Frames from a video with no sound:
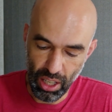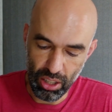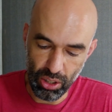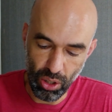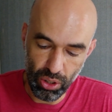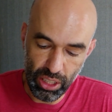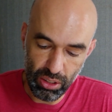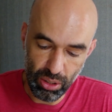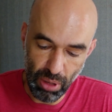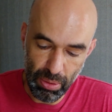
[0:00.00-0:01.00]
You log
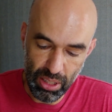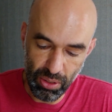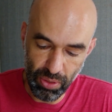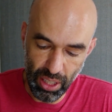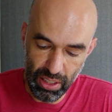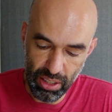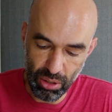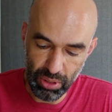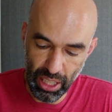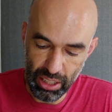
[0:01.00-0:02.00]
into the web interface,
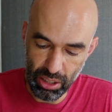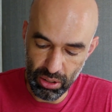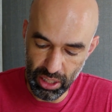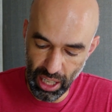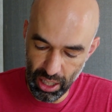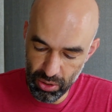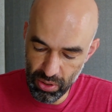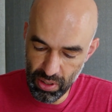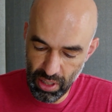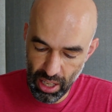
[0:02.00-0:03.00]
create your
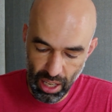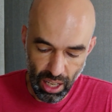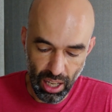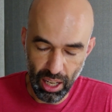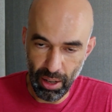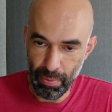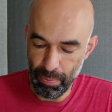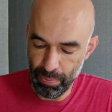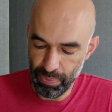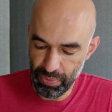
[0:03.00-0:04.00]
account,
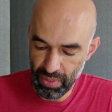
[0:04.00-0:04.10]
and